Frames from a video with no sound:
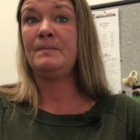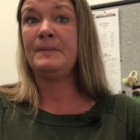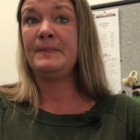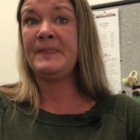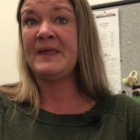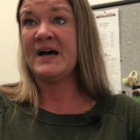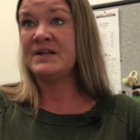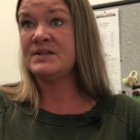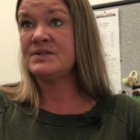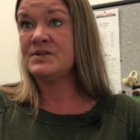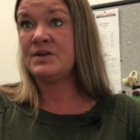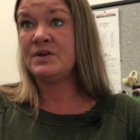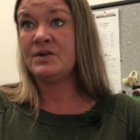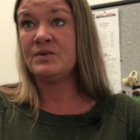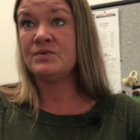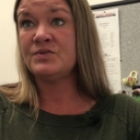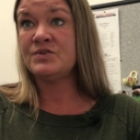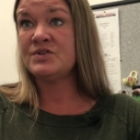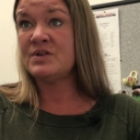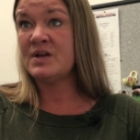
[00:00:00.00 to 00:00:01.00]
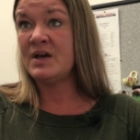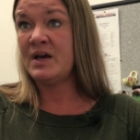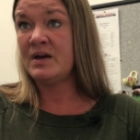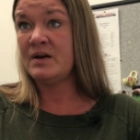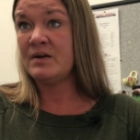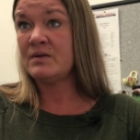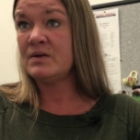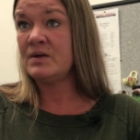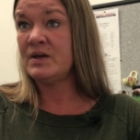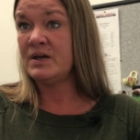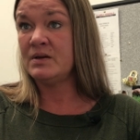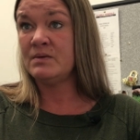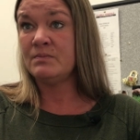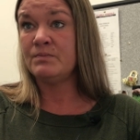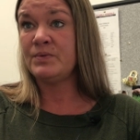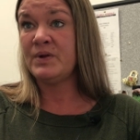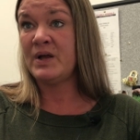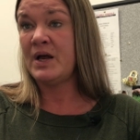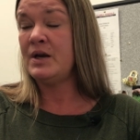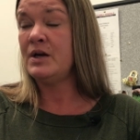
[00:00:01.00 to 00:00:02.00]
That's a huge thing in
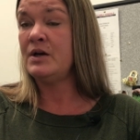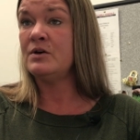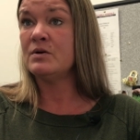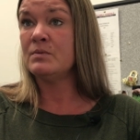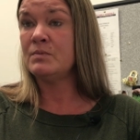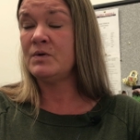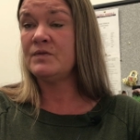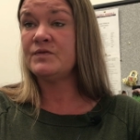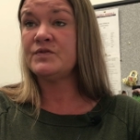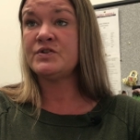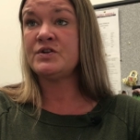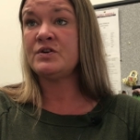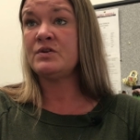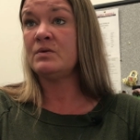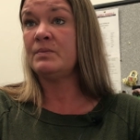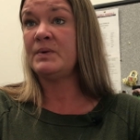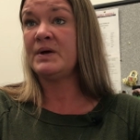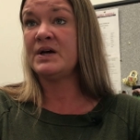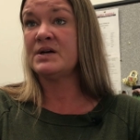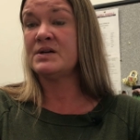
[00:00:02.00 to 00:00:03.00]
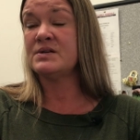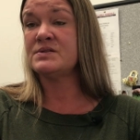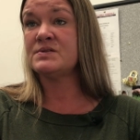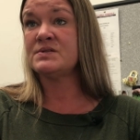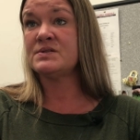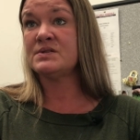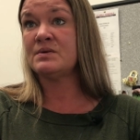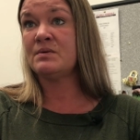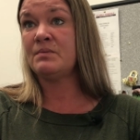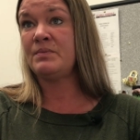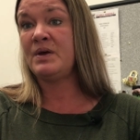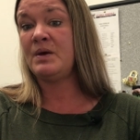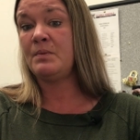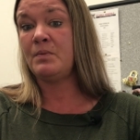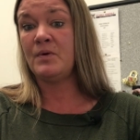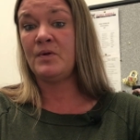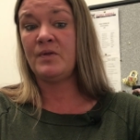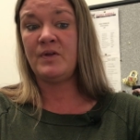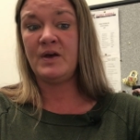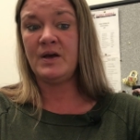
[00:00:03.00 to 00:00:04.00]
planning your move too, because some
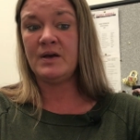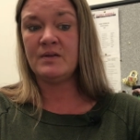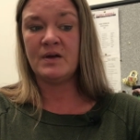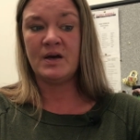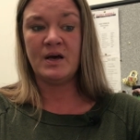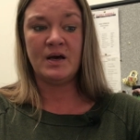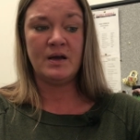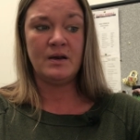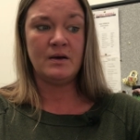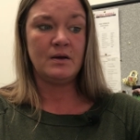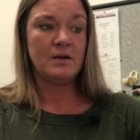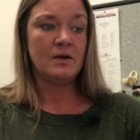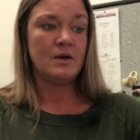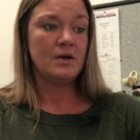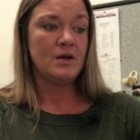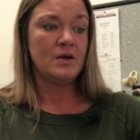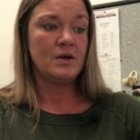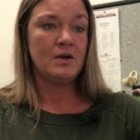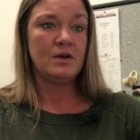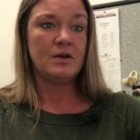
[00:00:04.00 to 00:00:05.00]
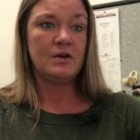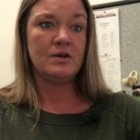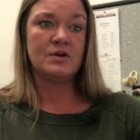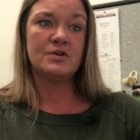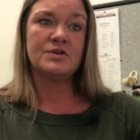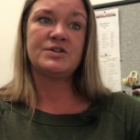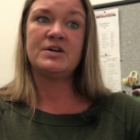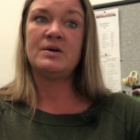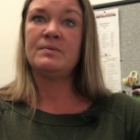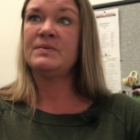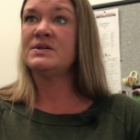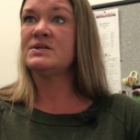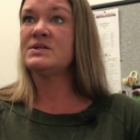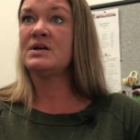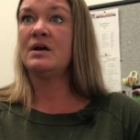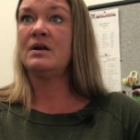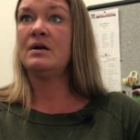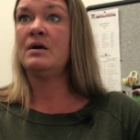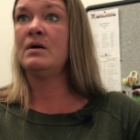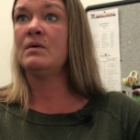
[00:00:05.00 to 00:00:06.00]
people think that your shipment's
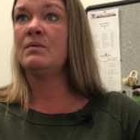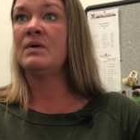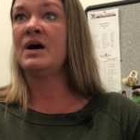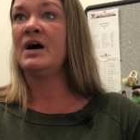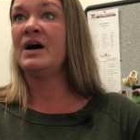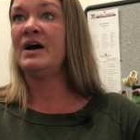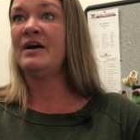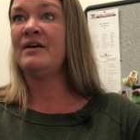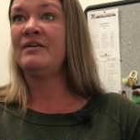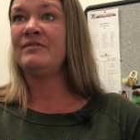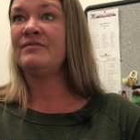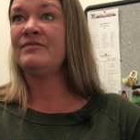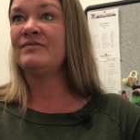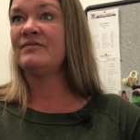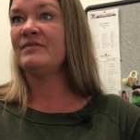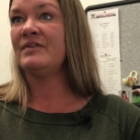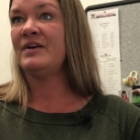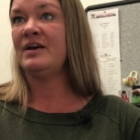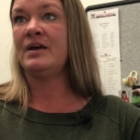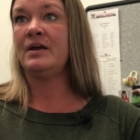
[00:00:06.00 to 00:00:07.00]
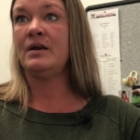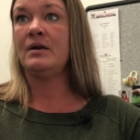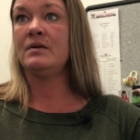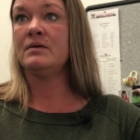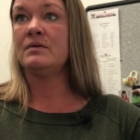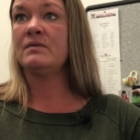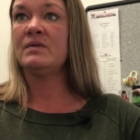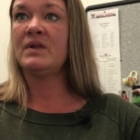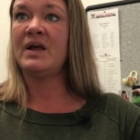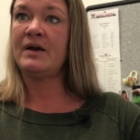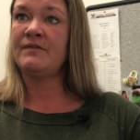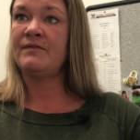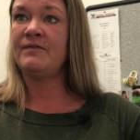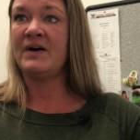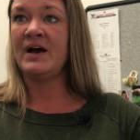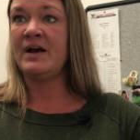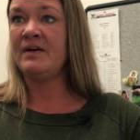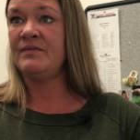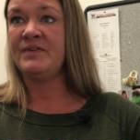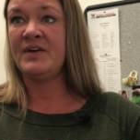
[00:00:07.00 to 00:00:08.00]
going to arrive in like
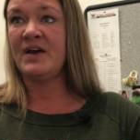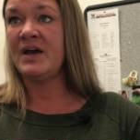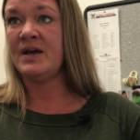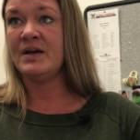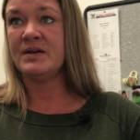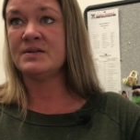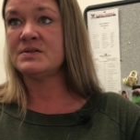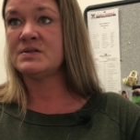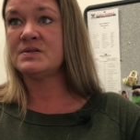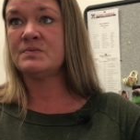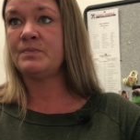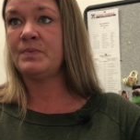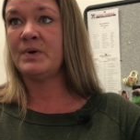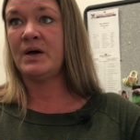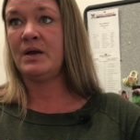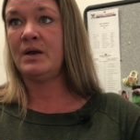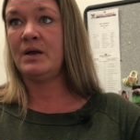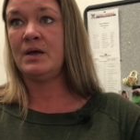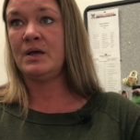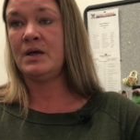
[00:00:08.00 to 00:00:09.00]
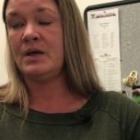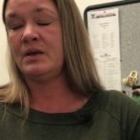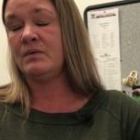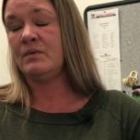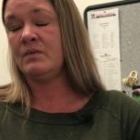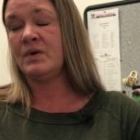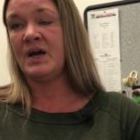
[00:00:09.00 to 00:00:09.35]
5 days, but in